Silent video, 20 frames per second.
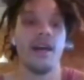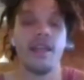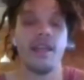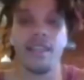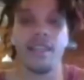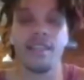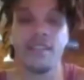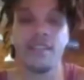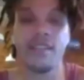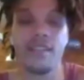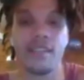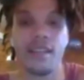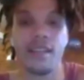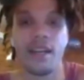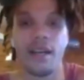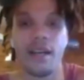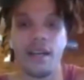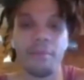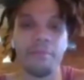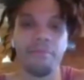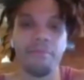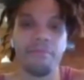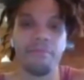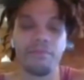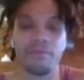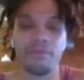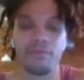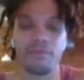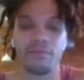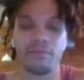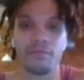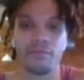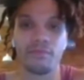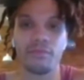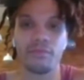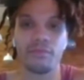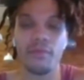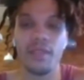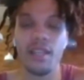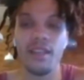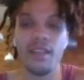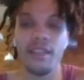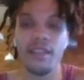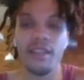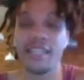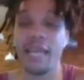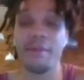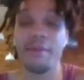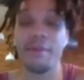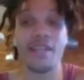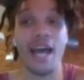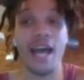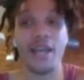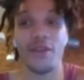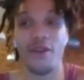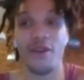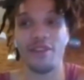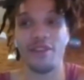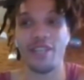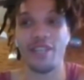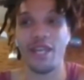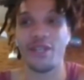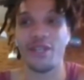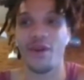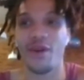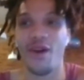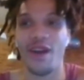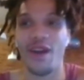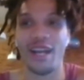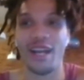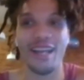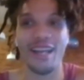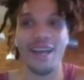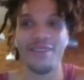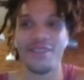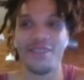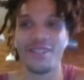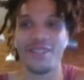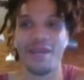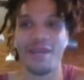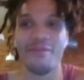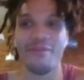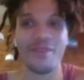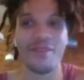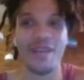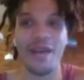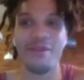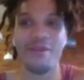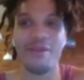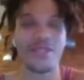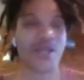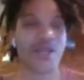this is, this game is not your everyday draw. And I was